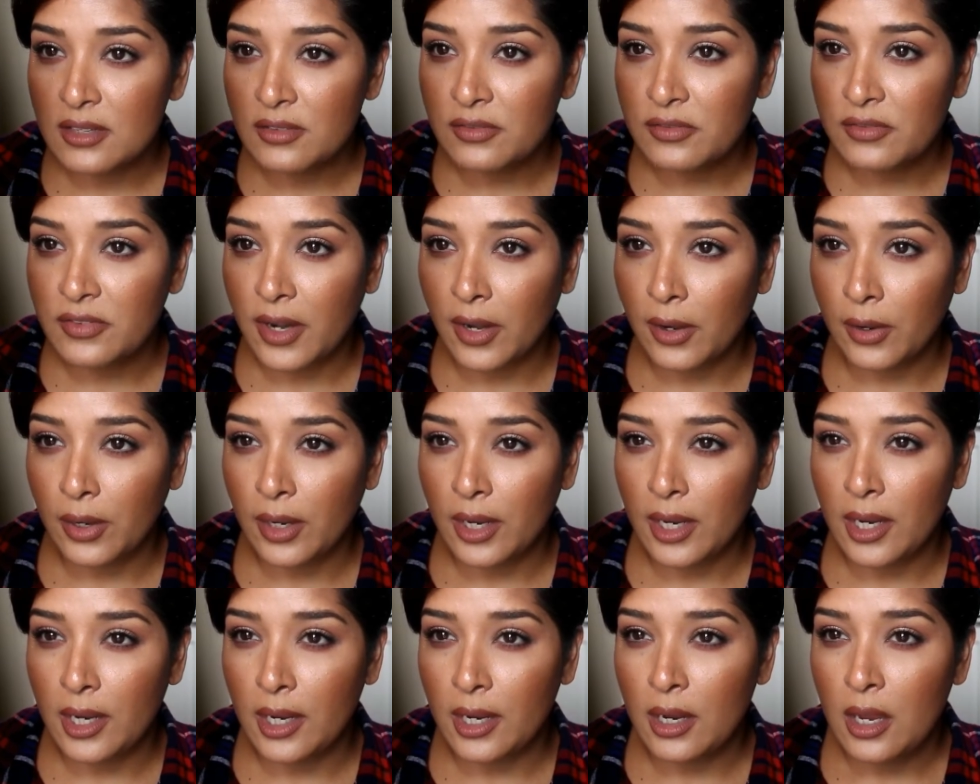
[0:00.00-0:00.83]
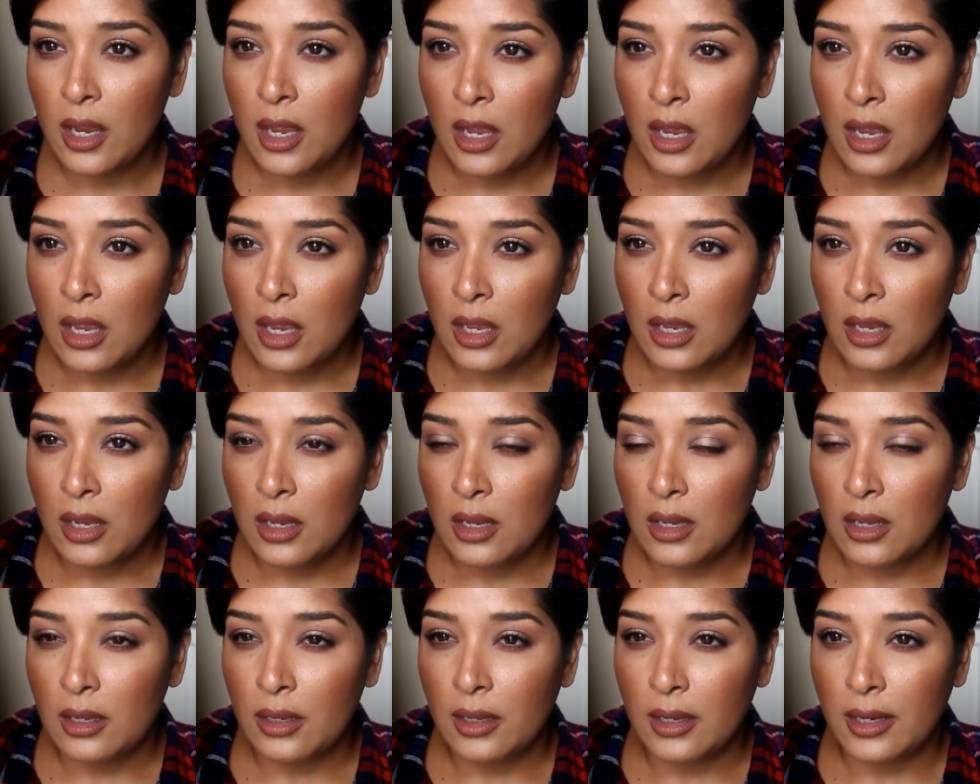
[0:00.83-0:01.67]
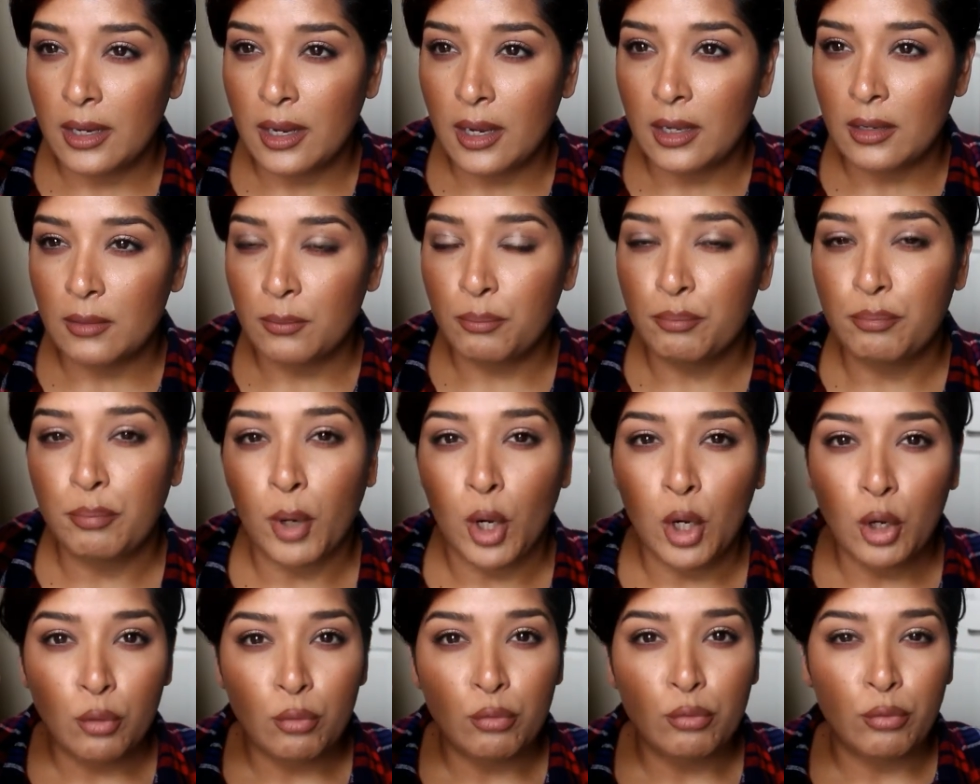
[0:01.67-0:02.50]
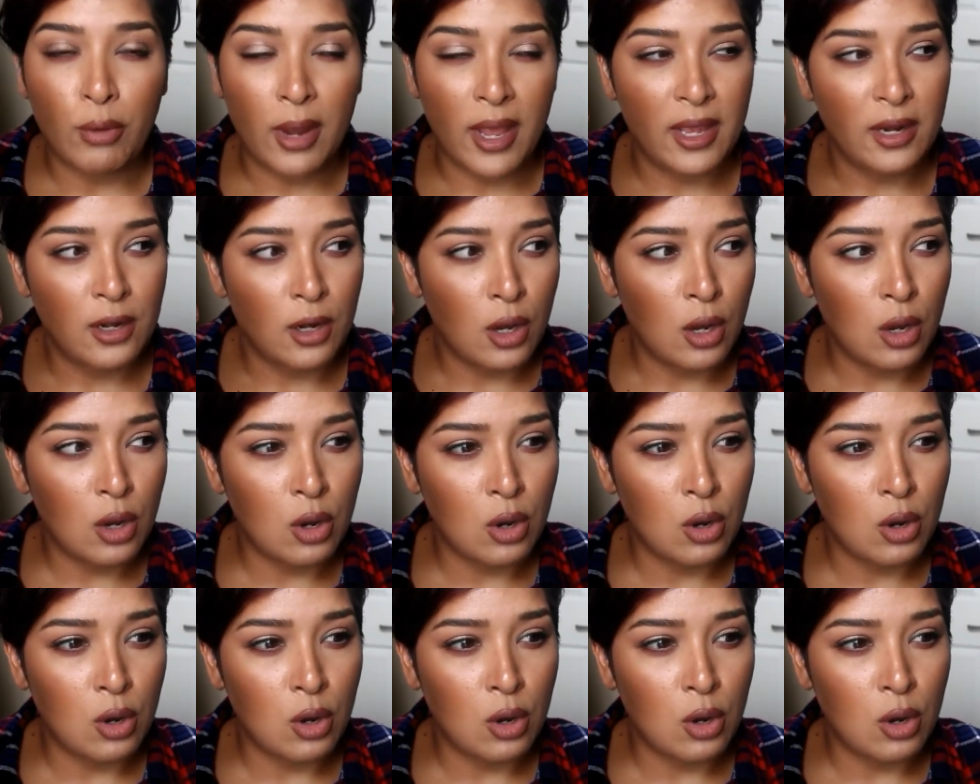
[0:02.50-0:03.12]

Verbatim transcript: a very like burnt red